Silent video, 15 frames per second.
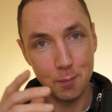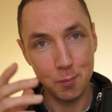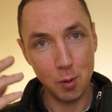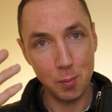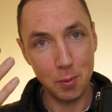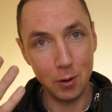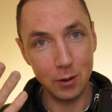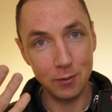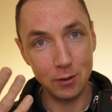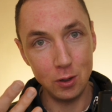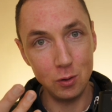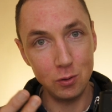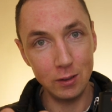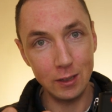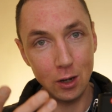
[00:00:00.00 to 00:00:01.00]
but by
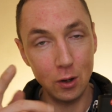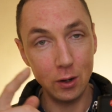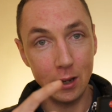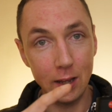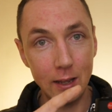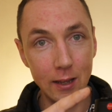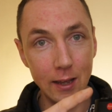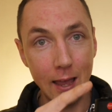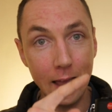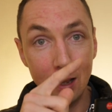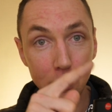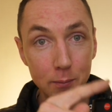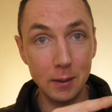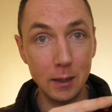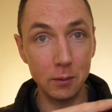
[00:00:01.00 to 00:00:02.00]
using it on a
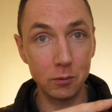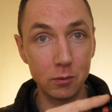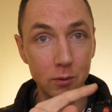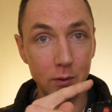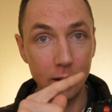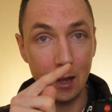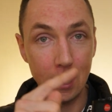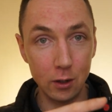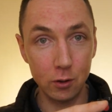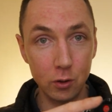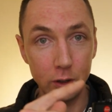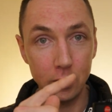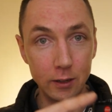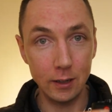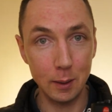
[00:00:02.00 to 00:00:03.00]
L mount
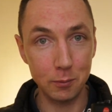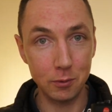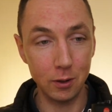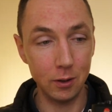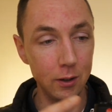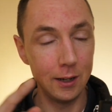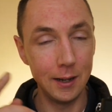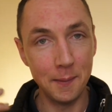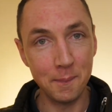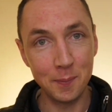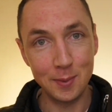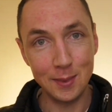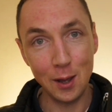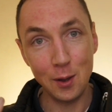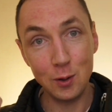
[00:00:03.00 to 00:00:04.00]
helicoid adapter,
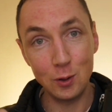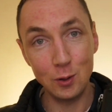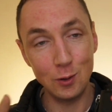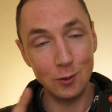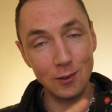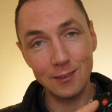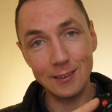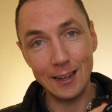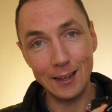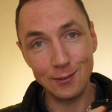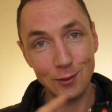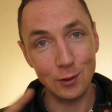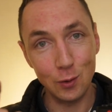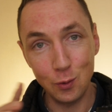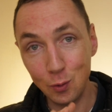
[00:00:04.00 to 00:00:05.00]
now you can use this
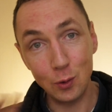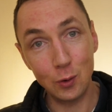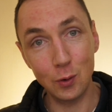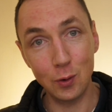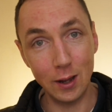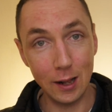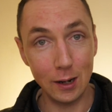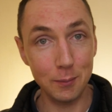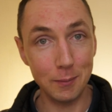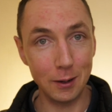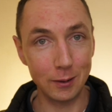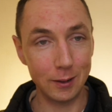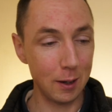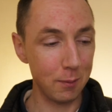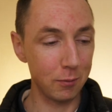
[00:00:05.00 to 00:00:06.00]
lens on all your L
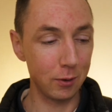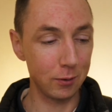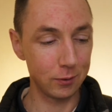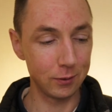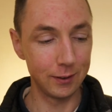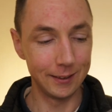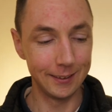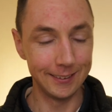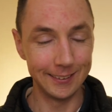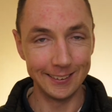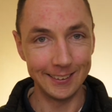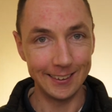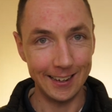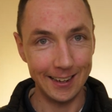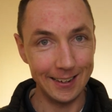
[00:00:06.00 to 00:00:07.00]
mount cameras.
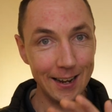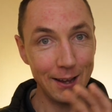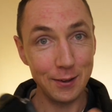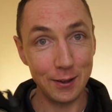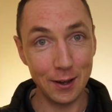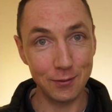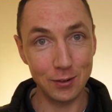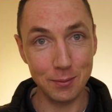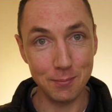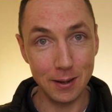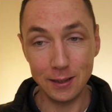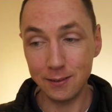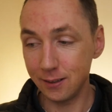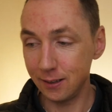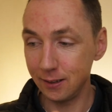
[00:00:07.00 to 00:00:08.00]
And now you have an
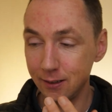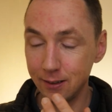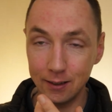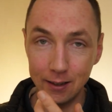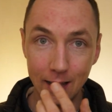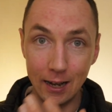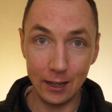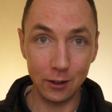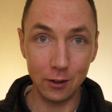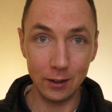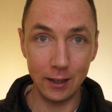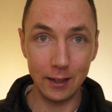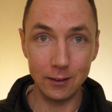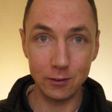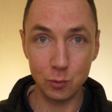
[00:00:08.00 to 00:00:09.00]
amazing Helios
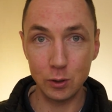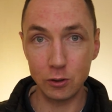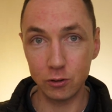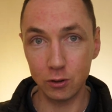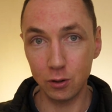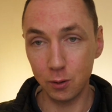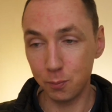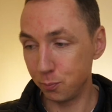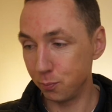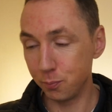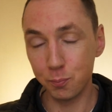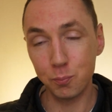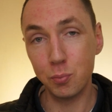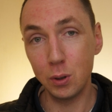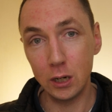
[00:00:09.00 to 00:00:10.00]
lens, which are
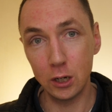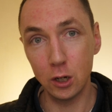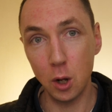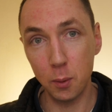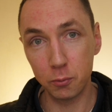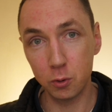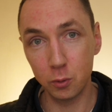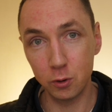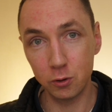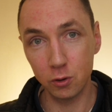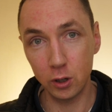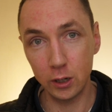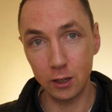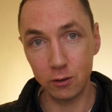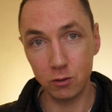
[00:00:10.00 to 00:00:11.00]
brilliant optical
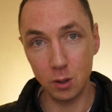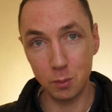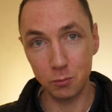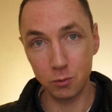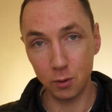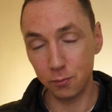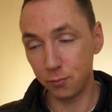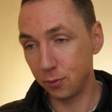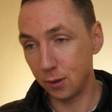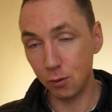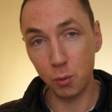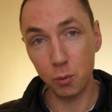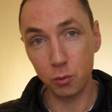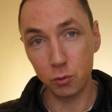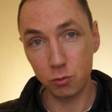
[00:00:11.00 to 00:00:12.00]
design in terms of they're
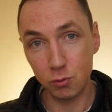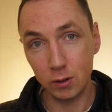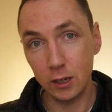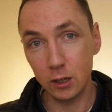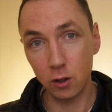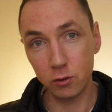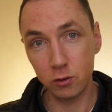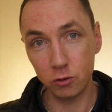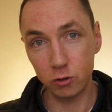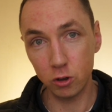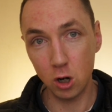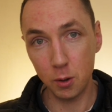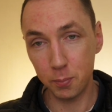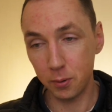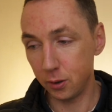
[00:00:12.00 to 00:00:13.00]
always really nice and
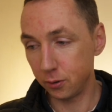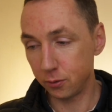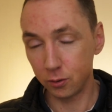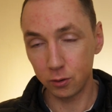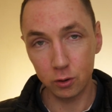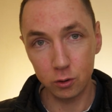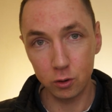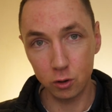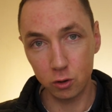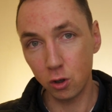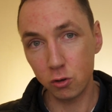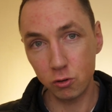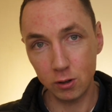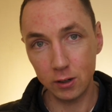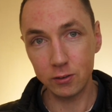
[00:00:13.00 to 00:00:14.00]
sharp and good
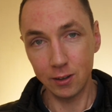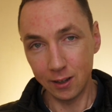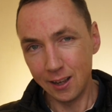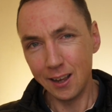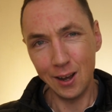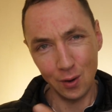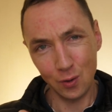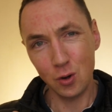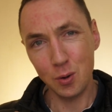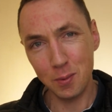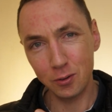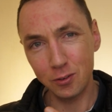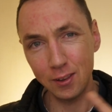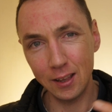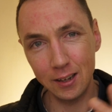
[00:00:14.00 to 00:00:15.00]
contrast. I'll come
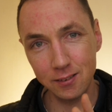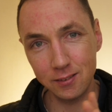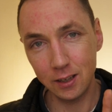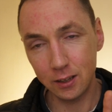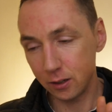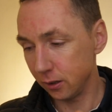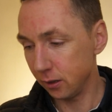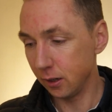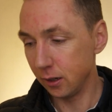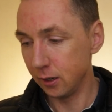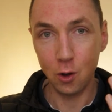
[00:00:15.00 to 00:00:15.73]
on to that in a second.